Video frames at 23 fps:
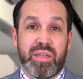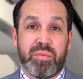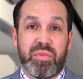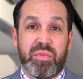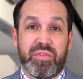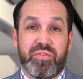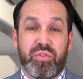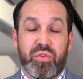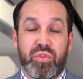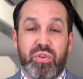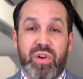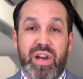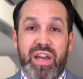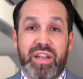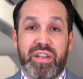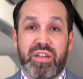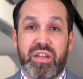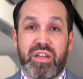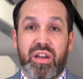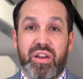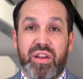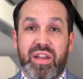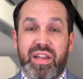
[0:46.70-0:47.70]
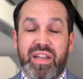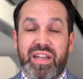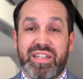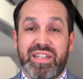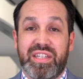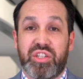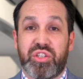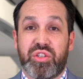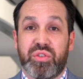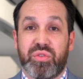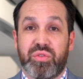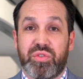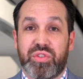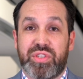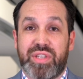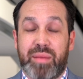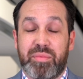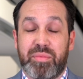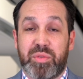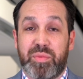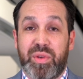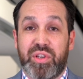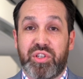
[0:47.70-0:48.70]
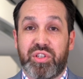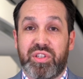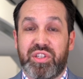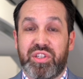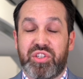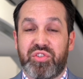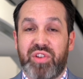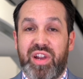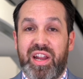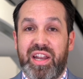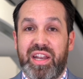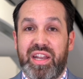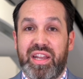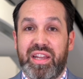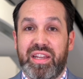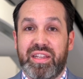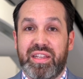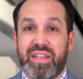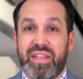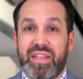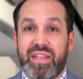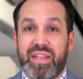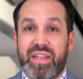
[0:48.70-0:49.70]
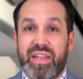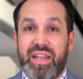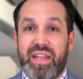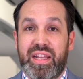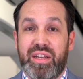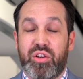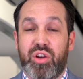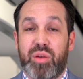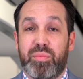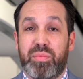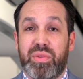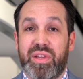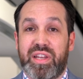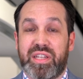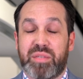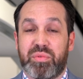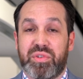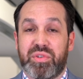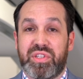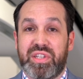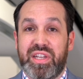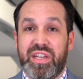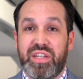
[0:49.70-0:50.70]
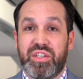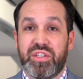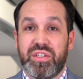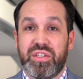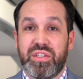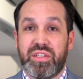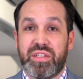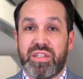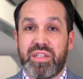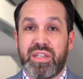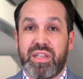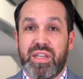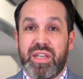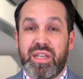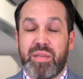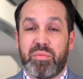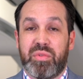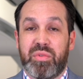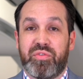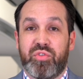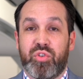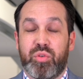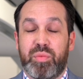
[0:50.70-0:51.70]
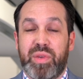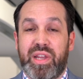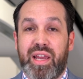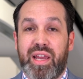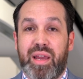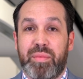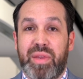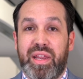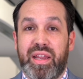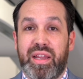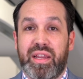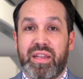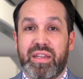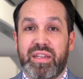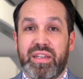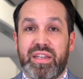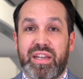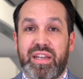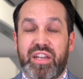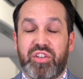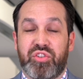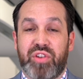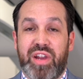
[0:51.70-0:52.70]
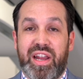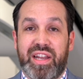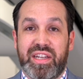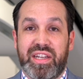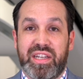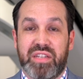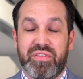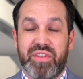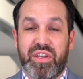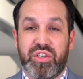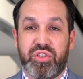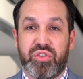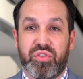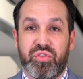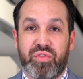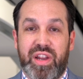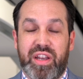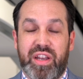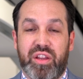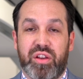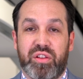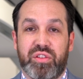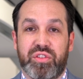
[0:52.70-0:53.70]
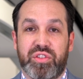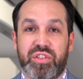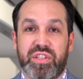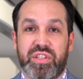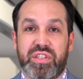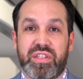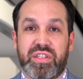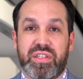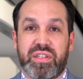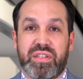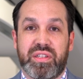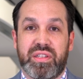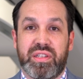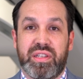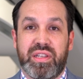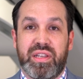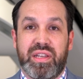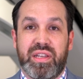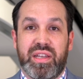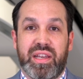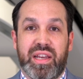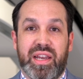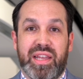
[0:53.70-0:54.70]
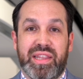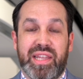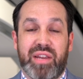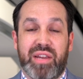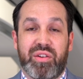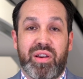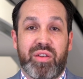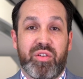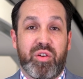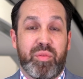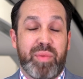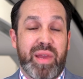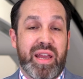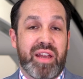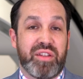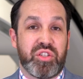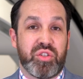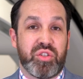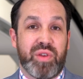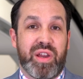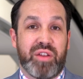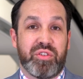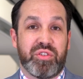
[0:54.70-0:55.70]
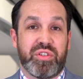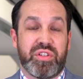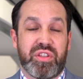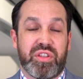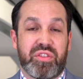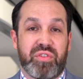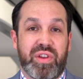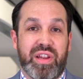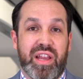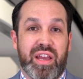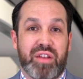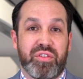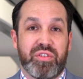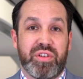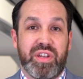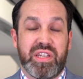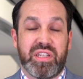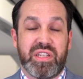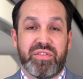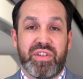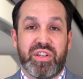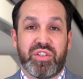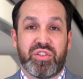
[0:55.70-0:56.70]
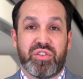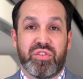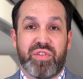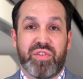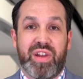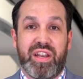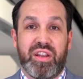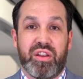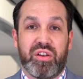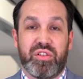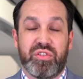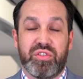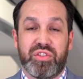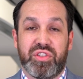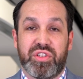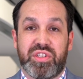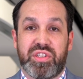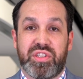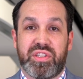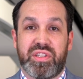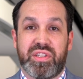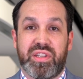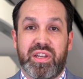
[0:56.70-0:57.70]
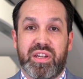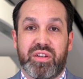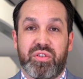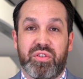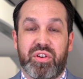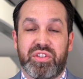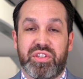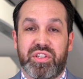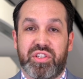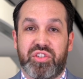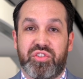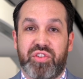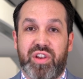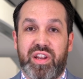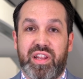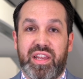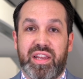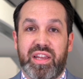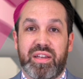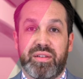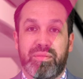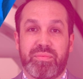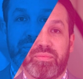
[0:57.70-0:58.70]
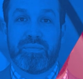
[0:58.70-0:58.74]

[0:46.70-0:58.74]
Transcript: before undergoing additional subspecialist training in complex procedures before becoming a trained interventional radiologist. And there are about 200 to 300 interventional radiologists across Australia.